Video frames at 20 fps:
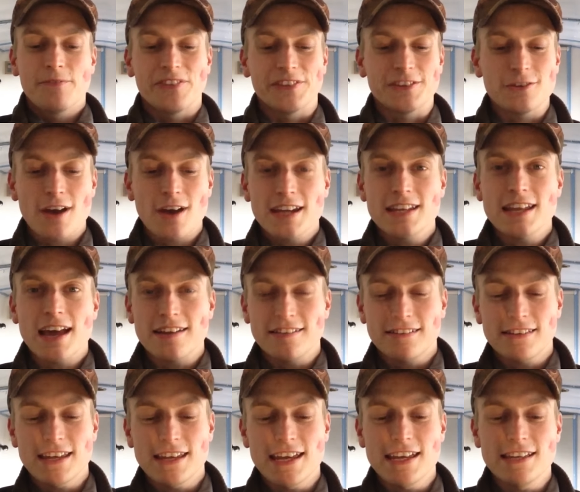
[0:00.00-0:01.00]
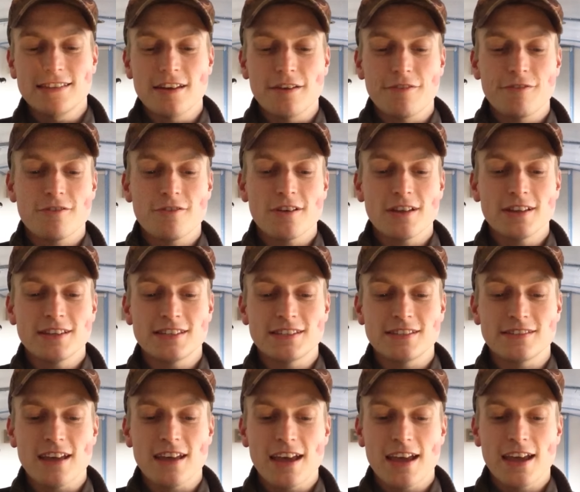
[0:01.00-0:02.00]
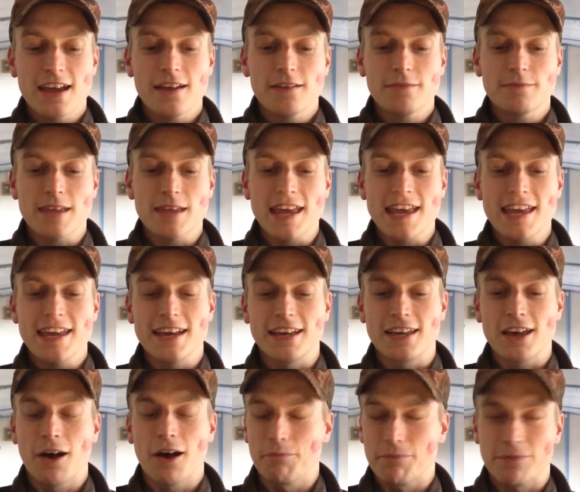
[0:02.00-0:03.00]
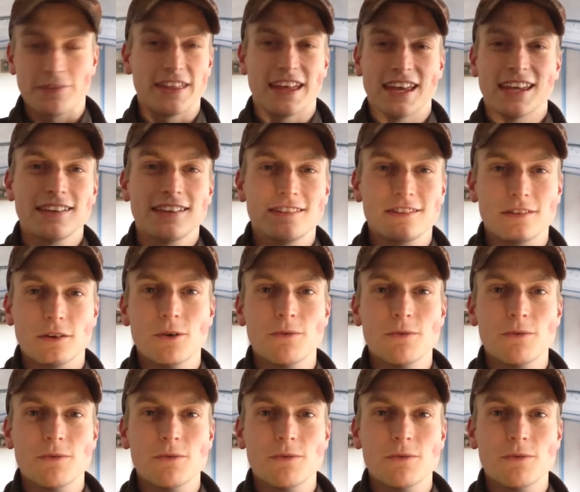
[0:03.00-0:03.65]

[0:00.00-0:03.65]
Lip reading: tried out the different ear cup things.